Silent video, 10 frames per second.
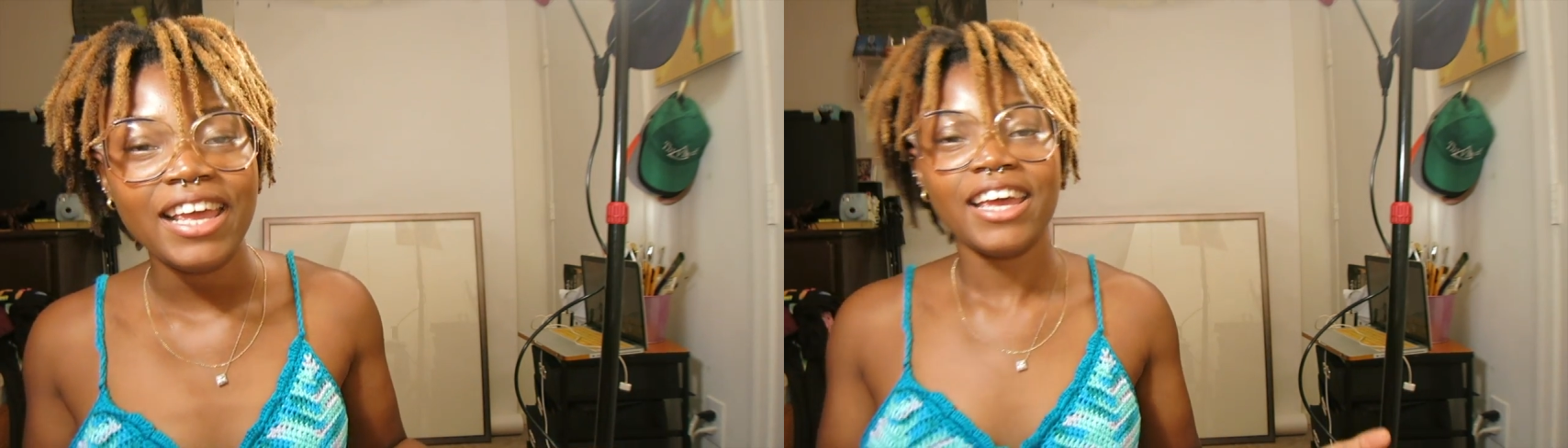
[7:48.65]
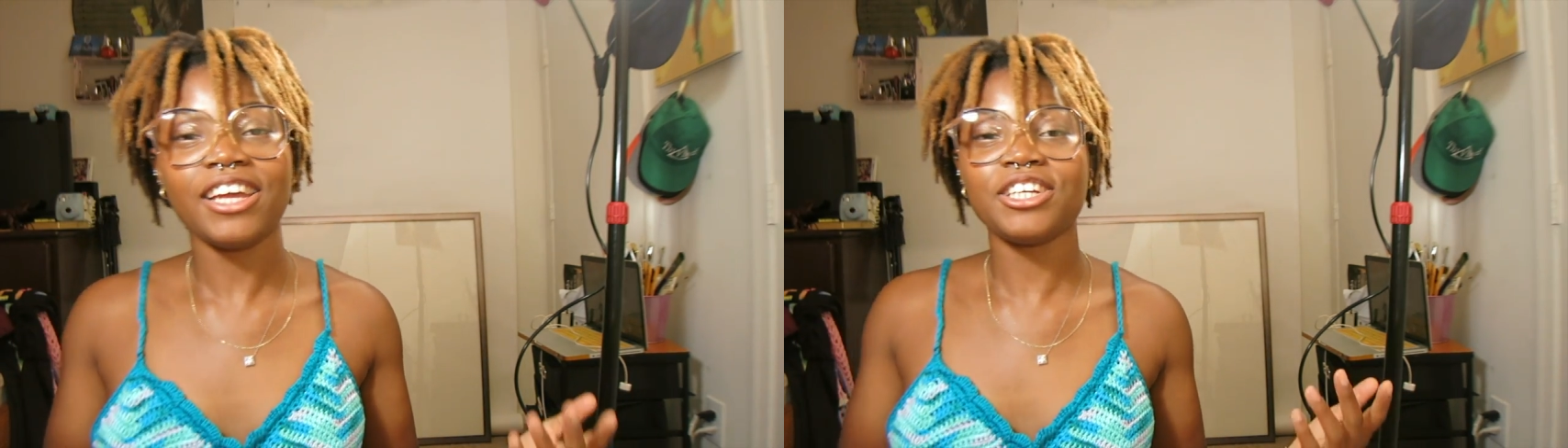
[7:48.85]

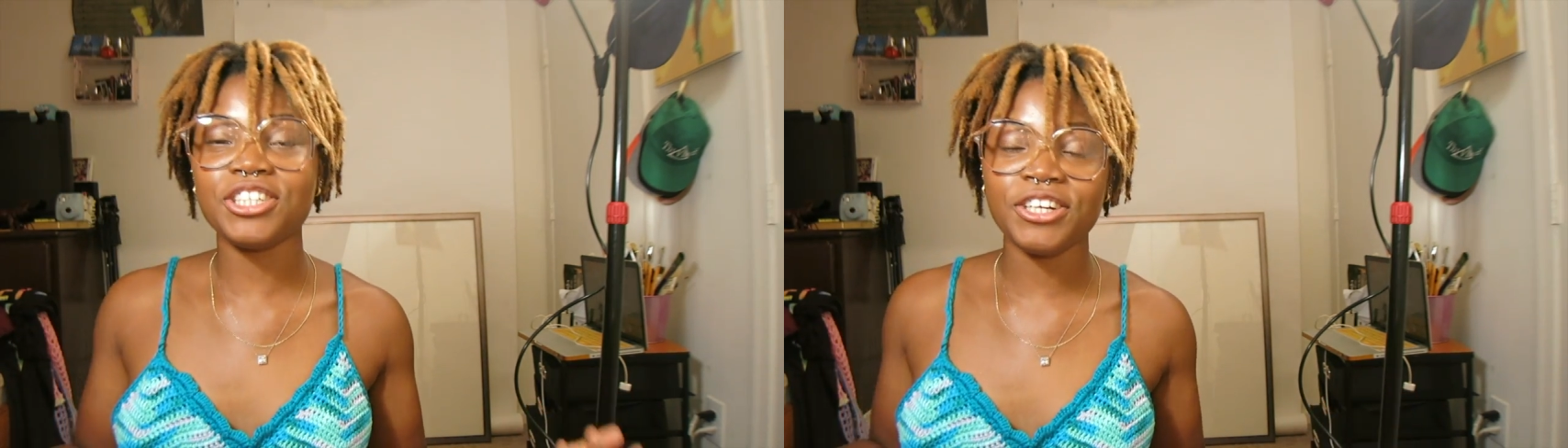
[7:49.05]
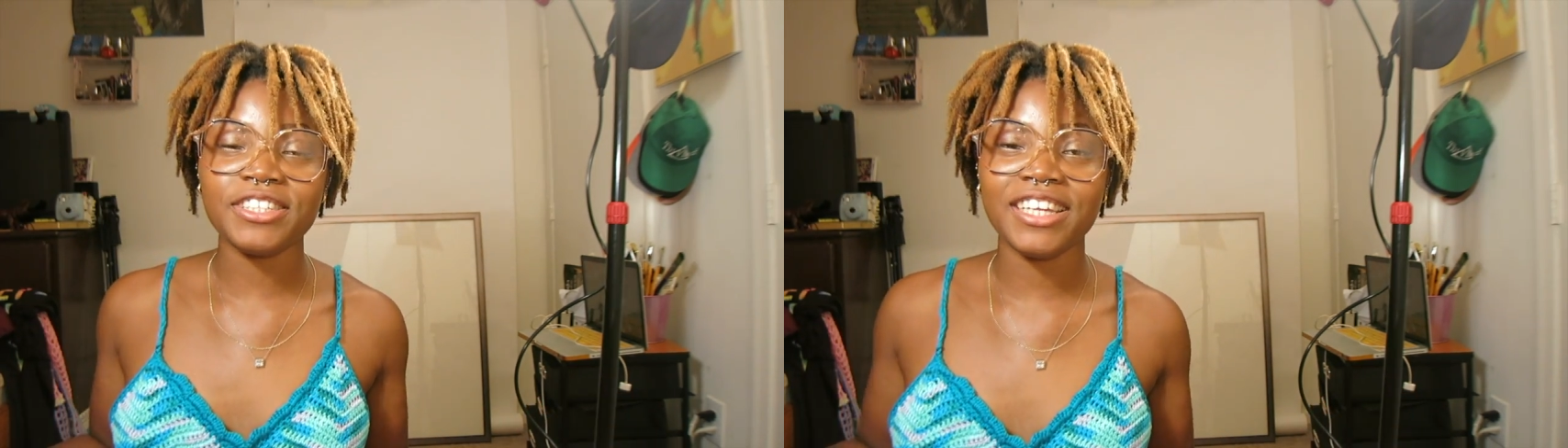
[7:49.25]
his
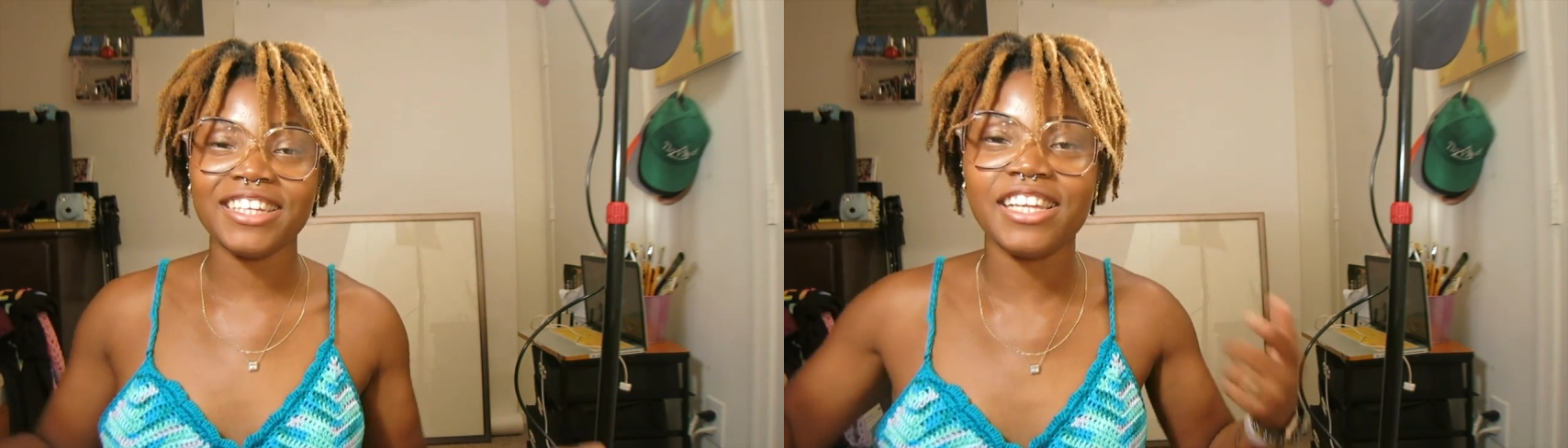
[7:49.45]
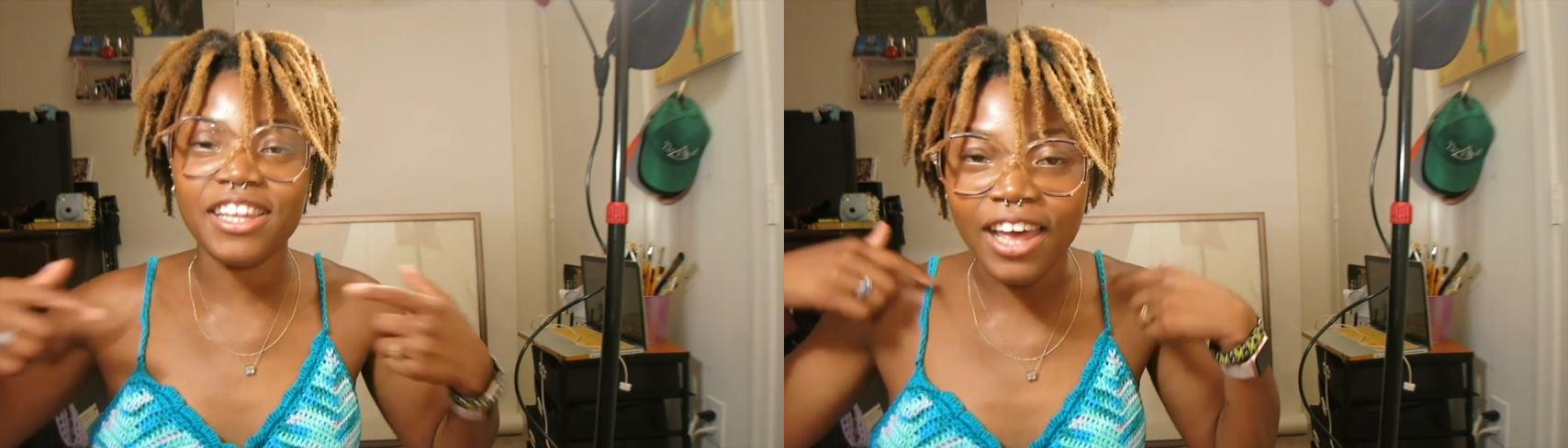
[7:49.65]
shirt
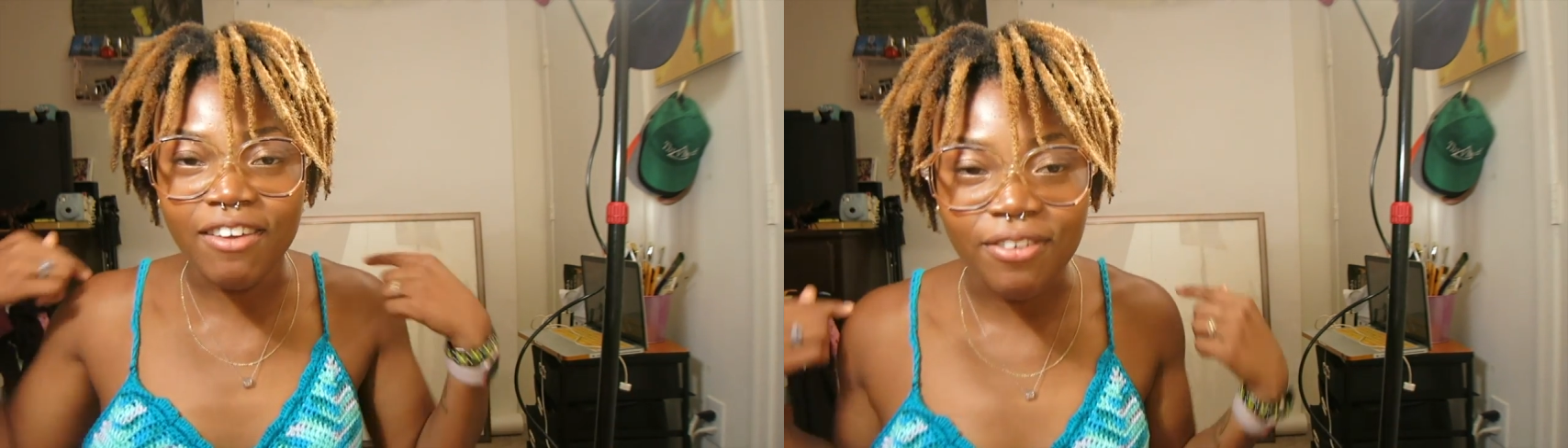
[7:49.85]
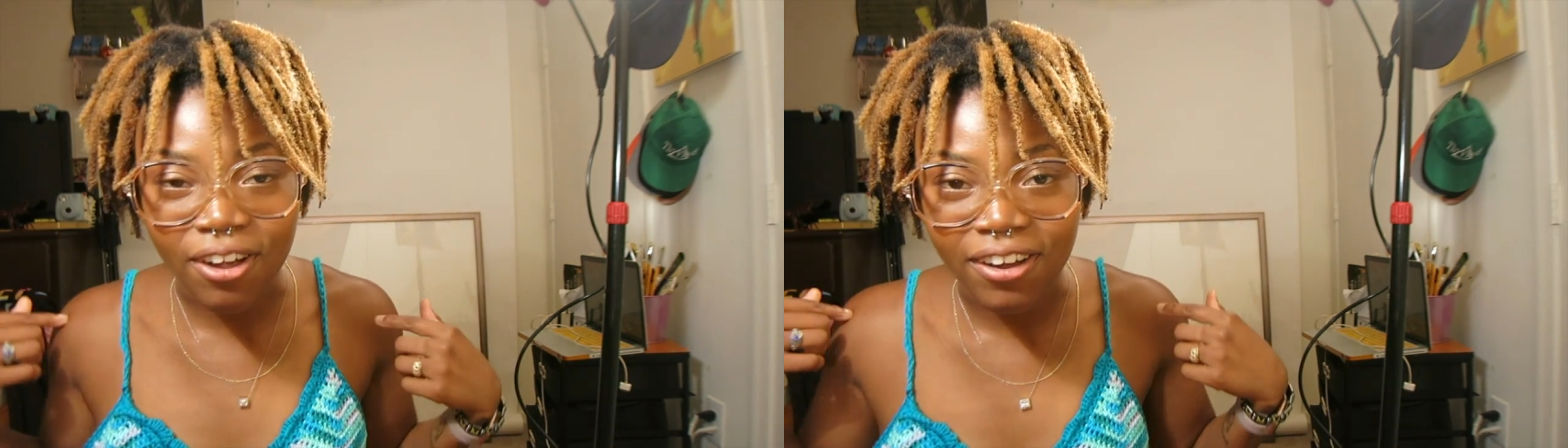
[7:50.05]
says
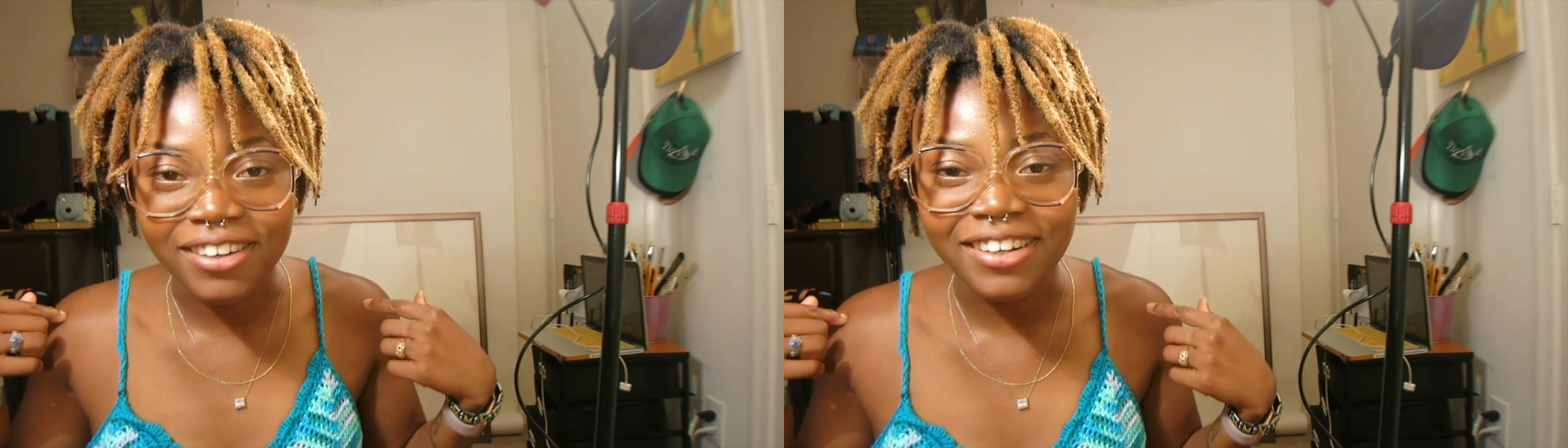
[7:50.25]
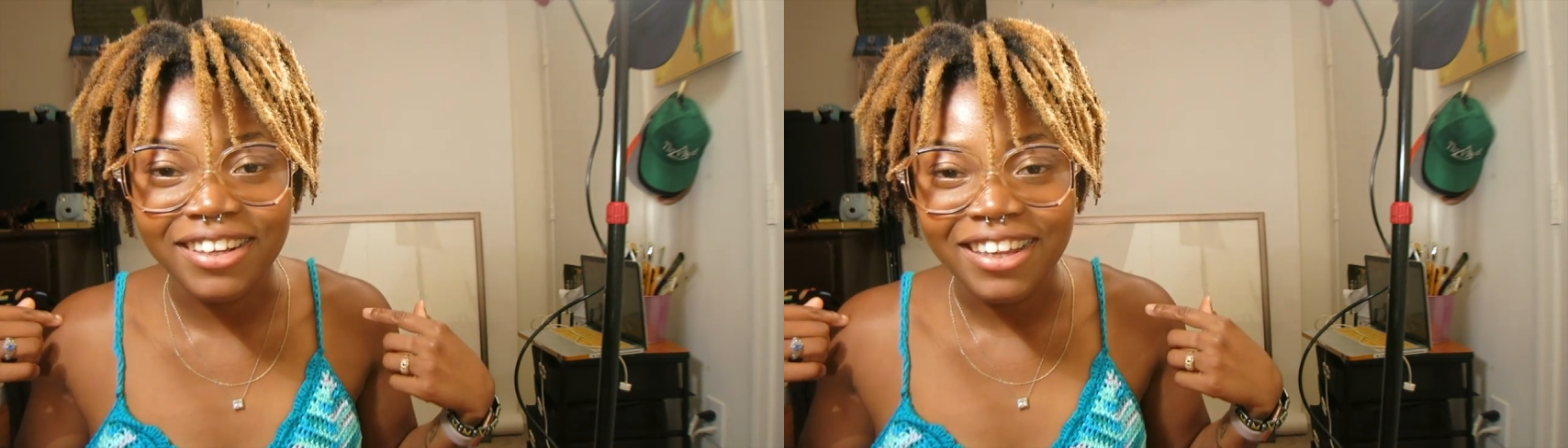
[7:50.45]
lifeguard.